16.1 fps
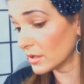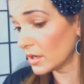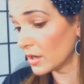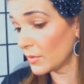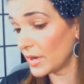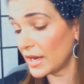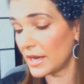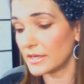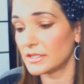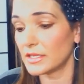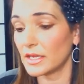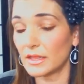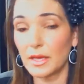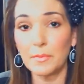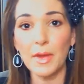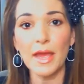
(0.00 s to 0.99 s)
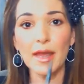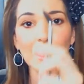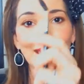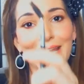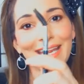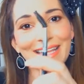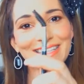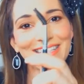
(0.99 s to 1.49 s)
oh wait, I take that back.
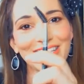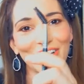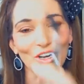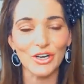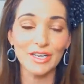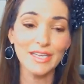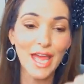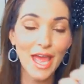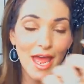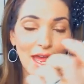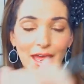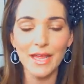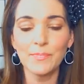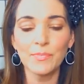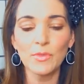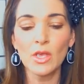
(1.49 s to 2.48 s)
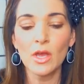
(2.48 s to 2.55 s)
It is here. Yay!